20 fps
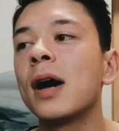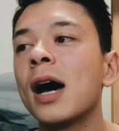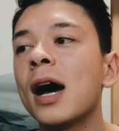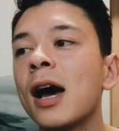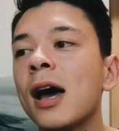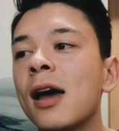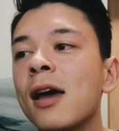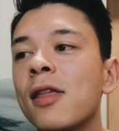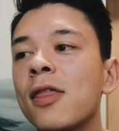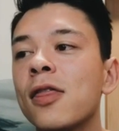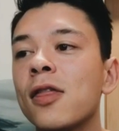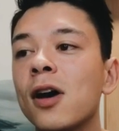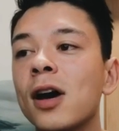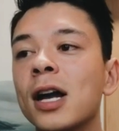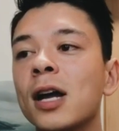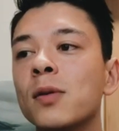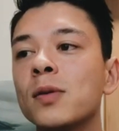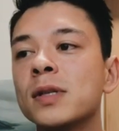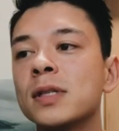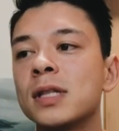I
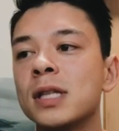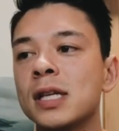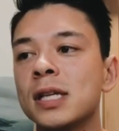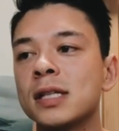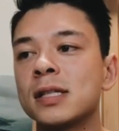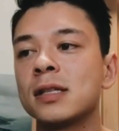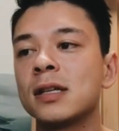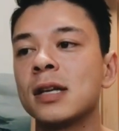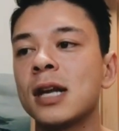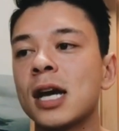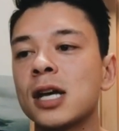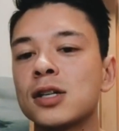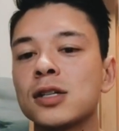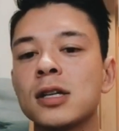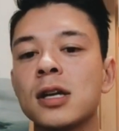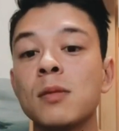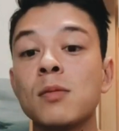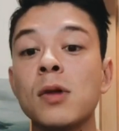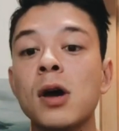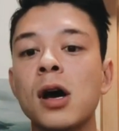thought I was this and
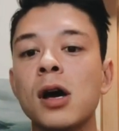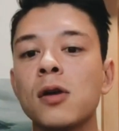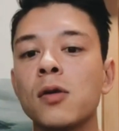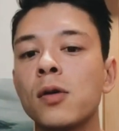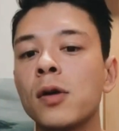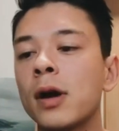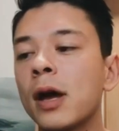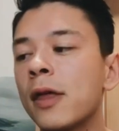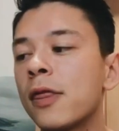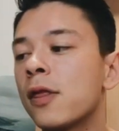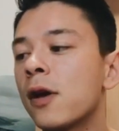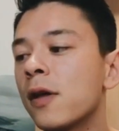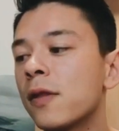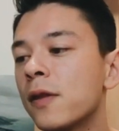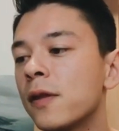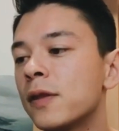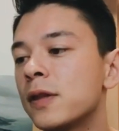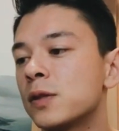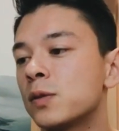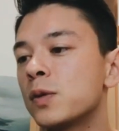actually I'm not, or I thought
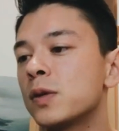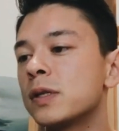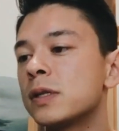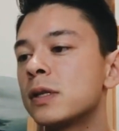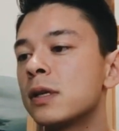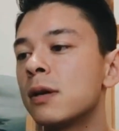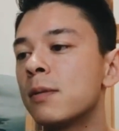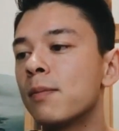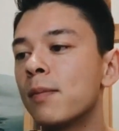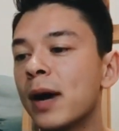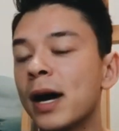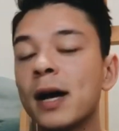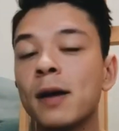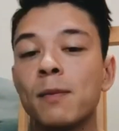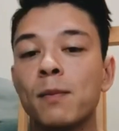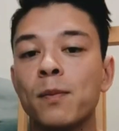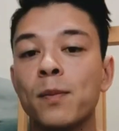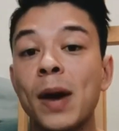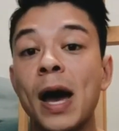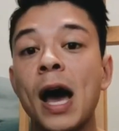that this was
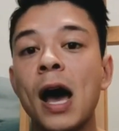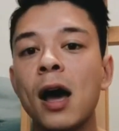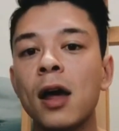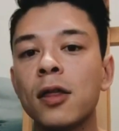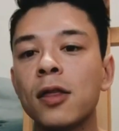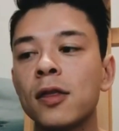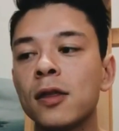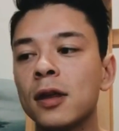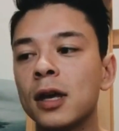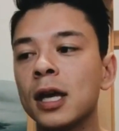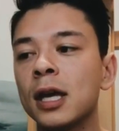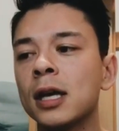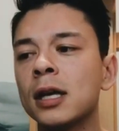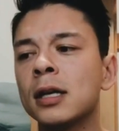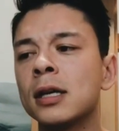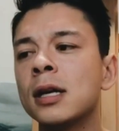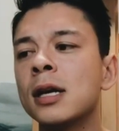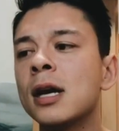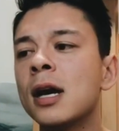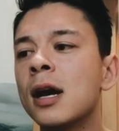my path
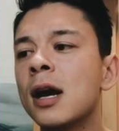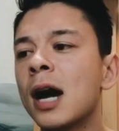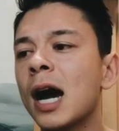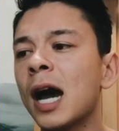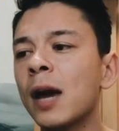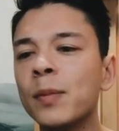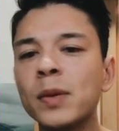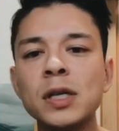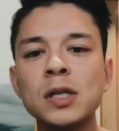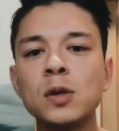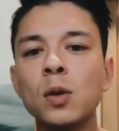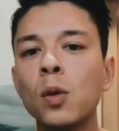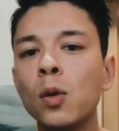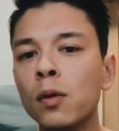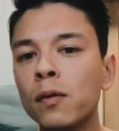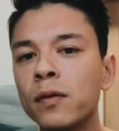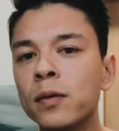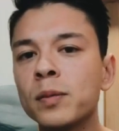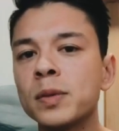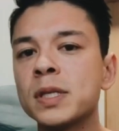and I've been
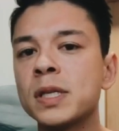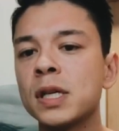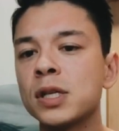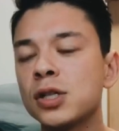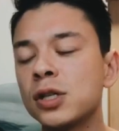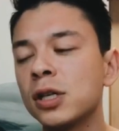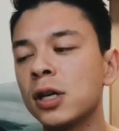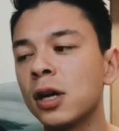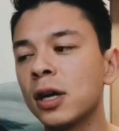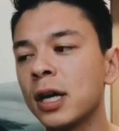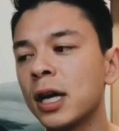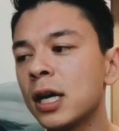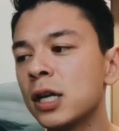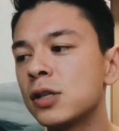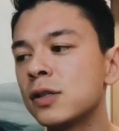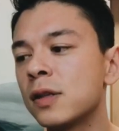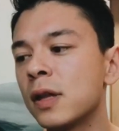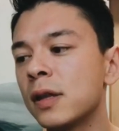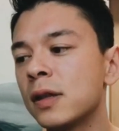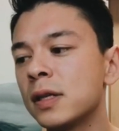told from such a young
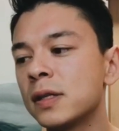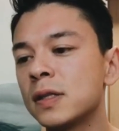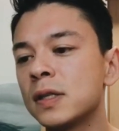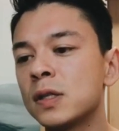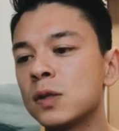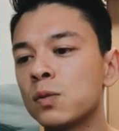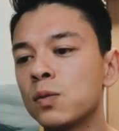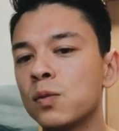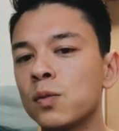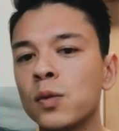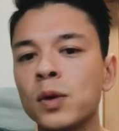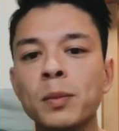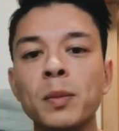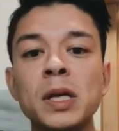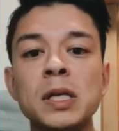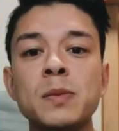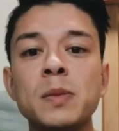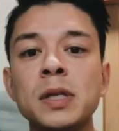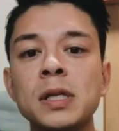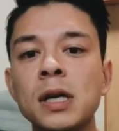age that this is what
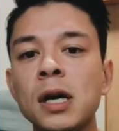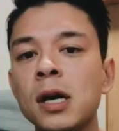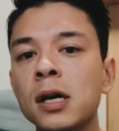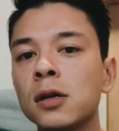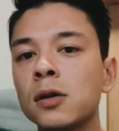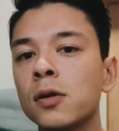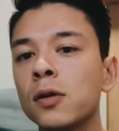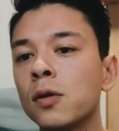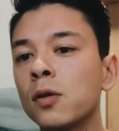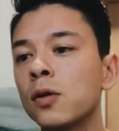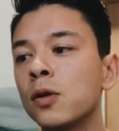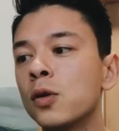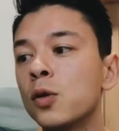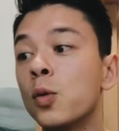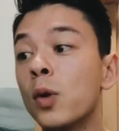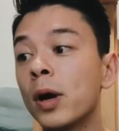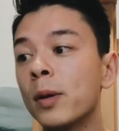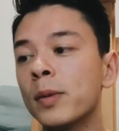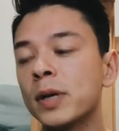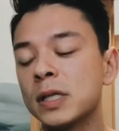must be done or
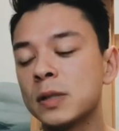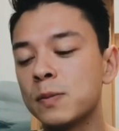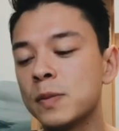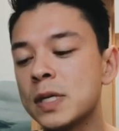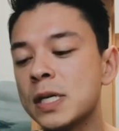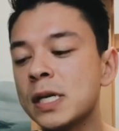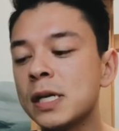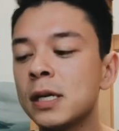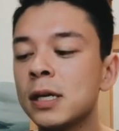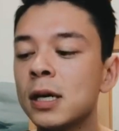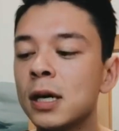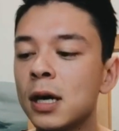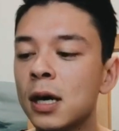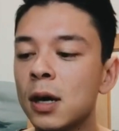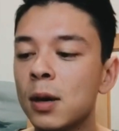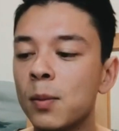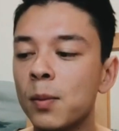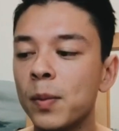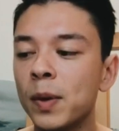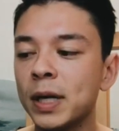who I must be,
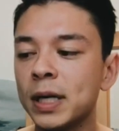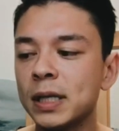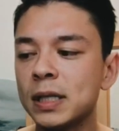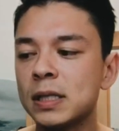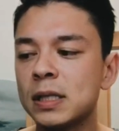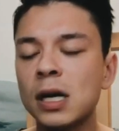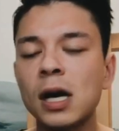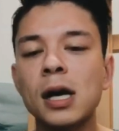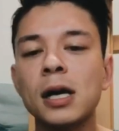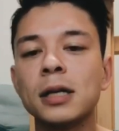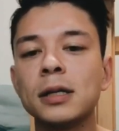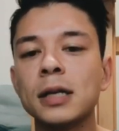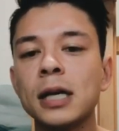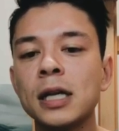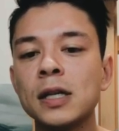but it's not.